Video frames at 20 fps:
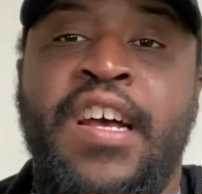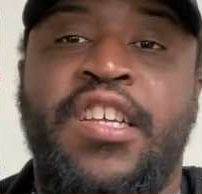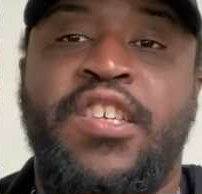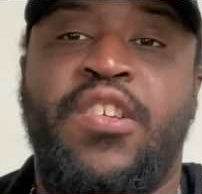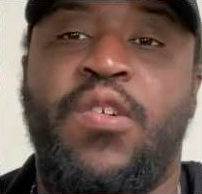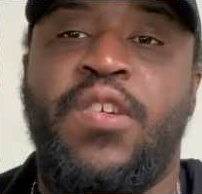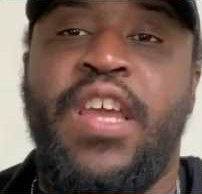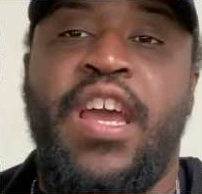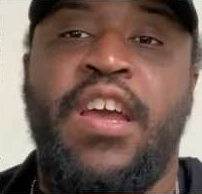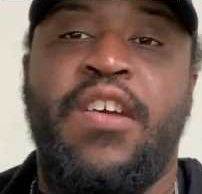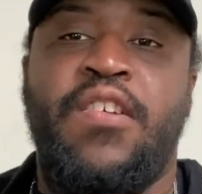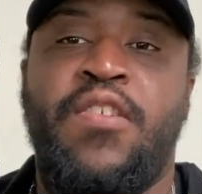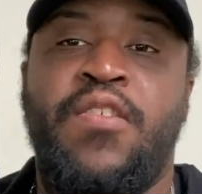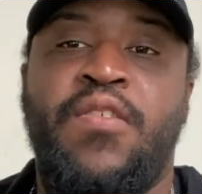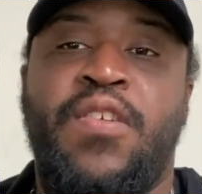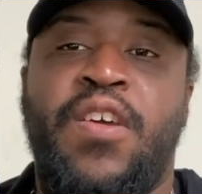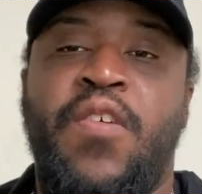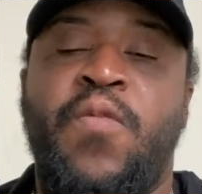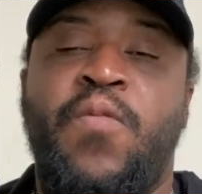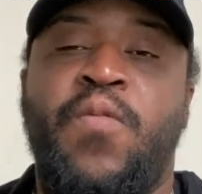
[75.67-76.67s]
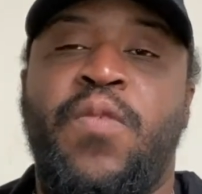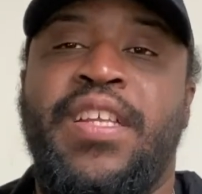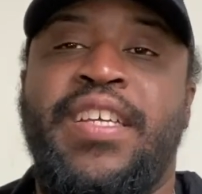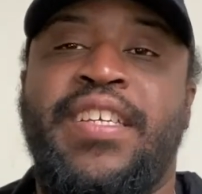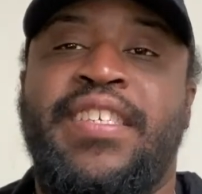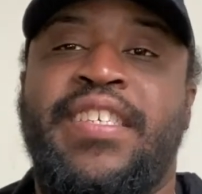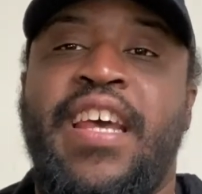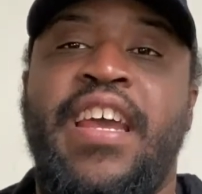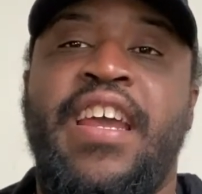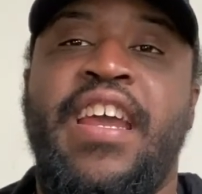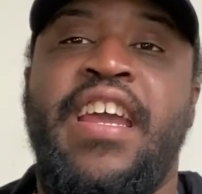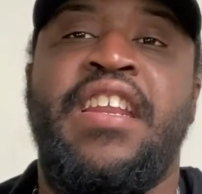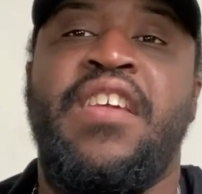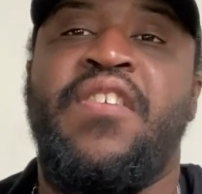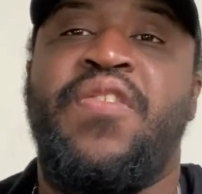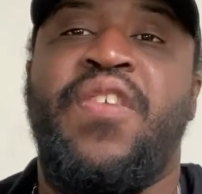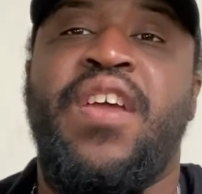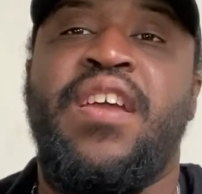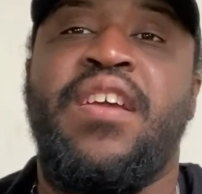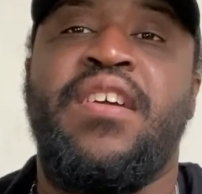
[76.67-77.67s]
So yeah, you couldn't really say
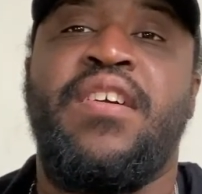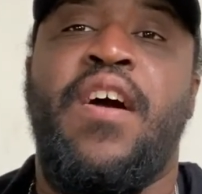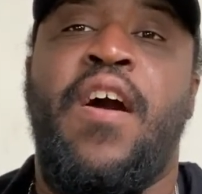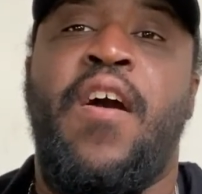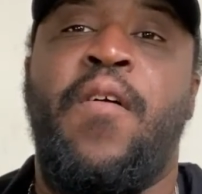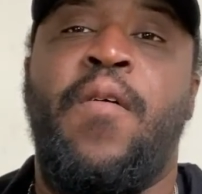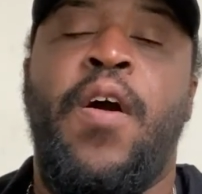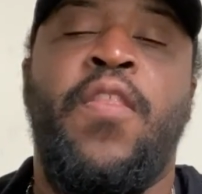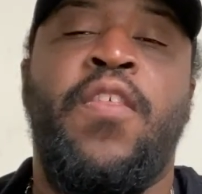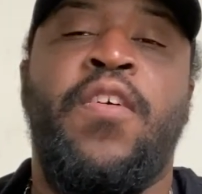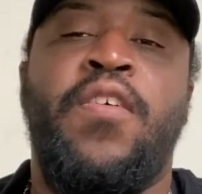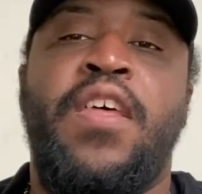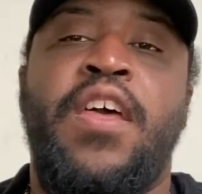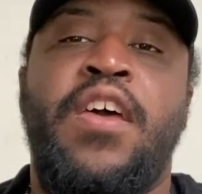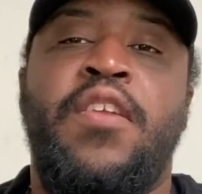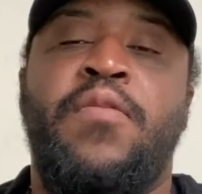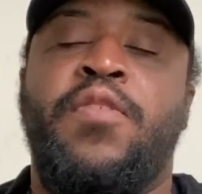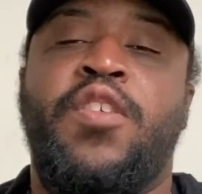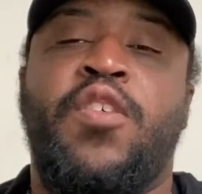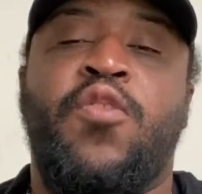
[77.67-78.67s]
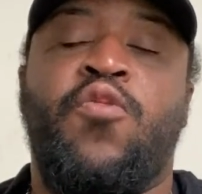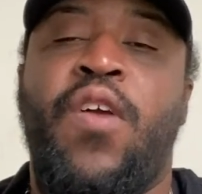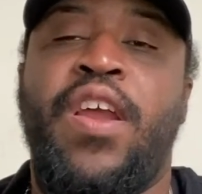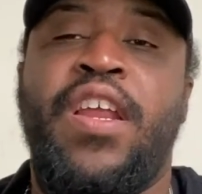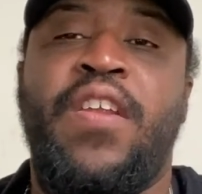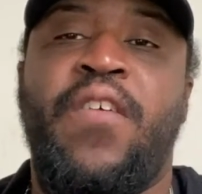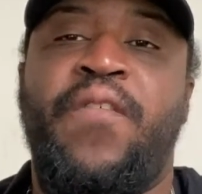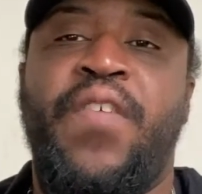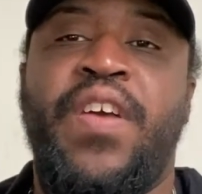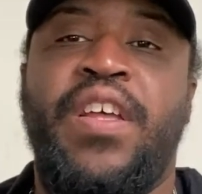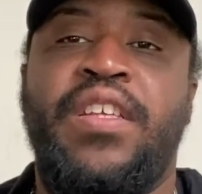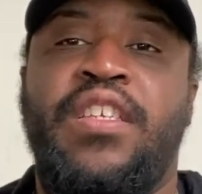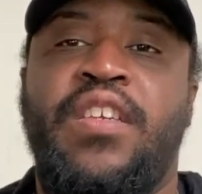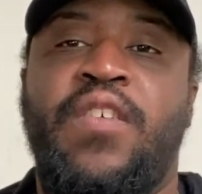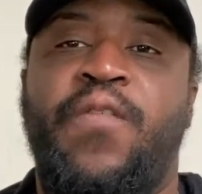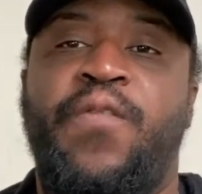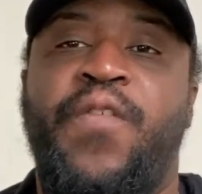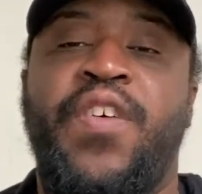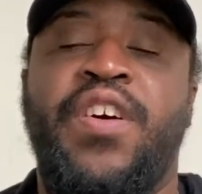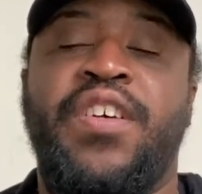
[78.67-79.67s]
anything other than it was a great
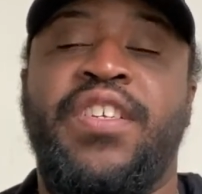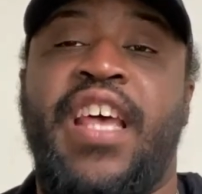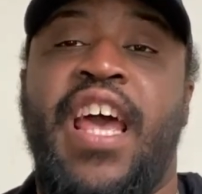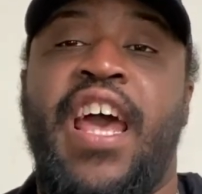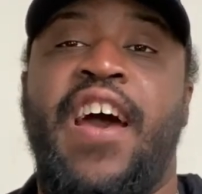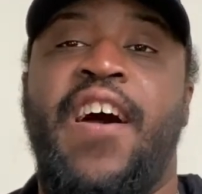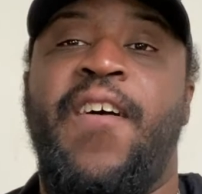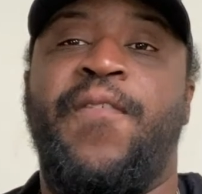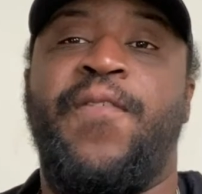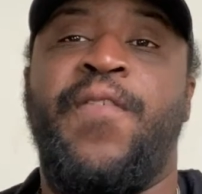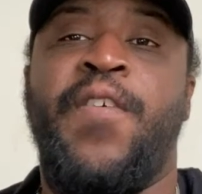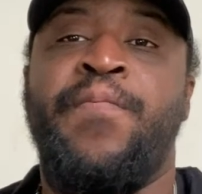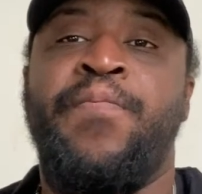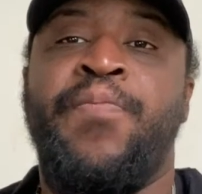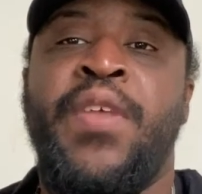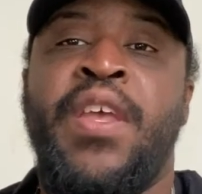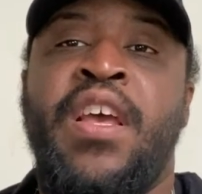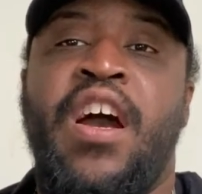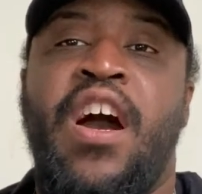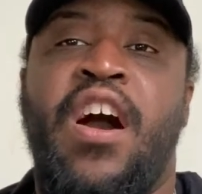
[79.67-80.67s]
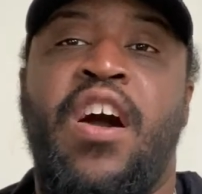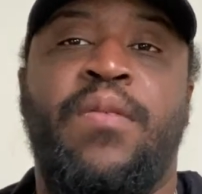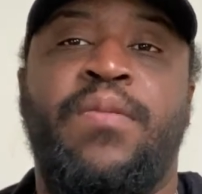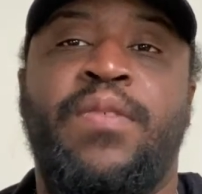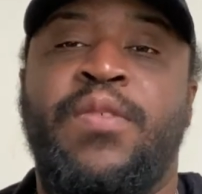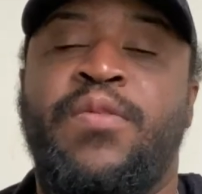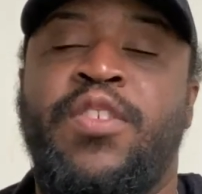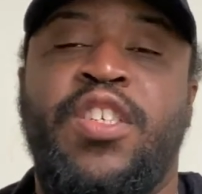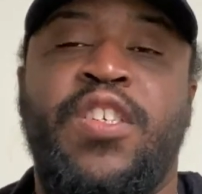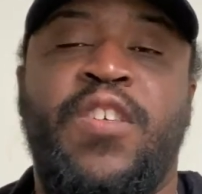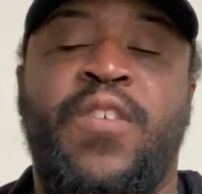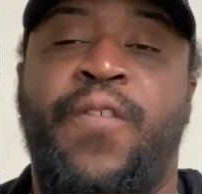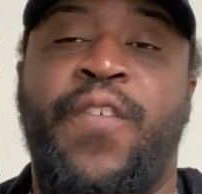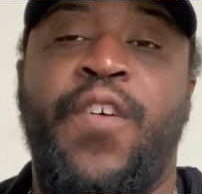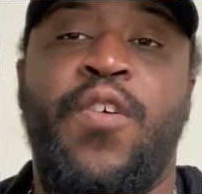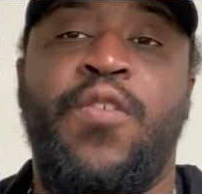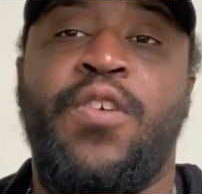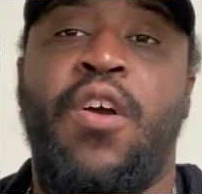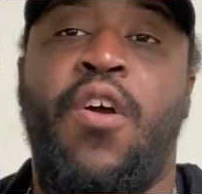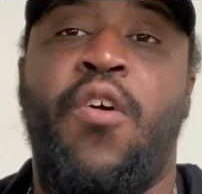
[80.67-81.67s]
defensive first half. It was just
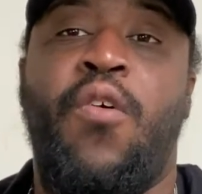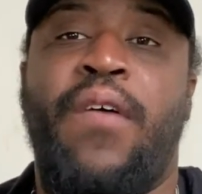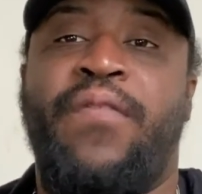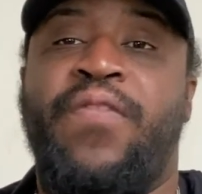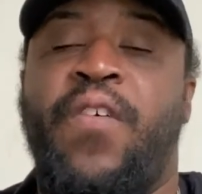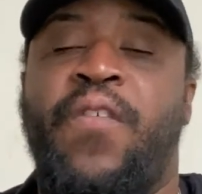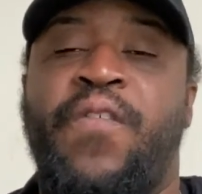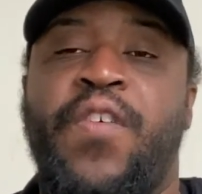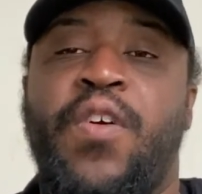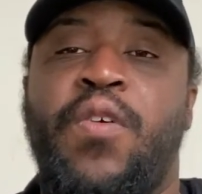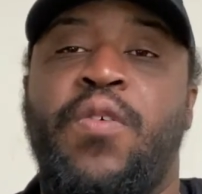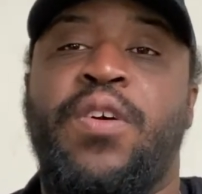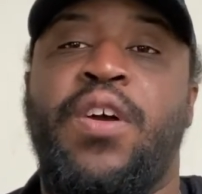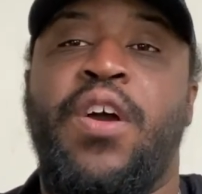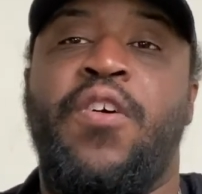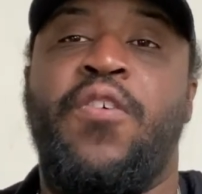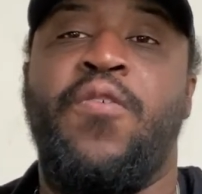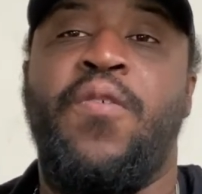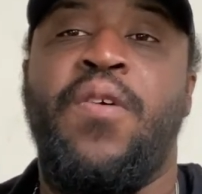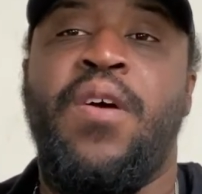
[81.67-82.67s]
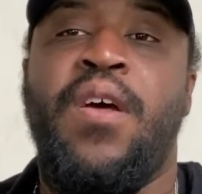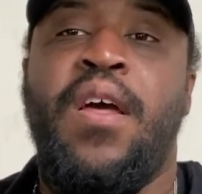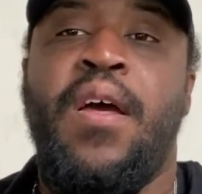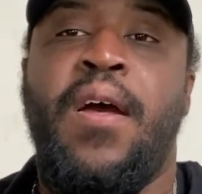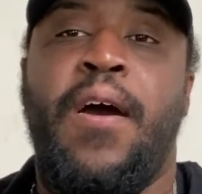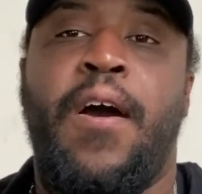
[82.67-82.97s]
field goal after field goal.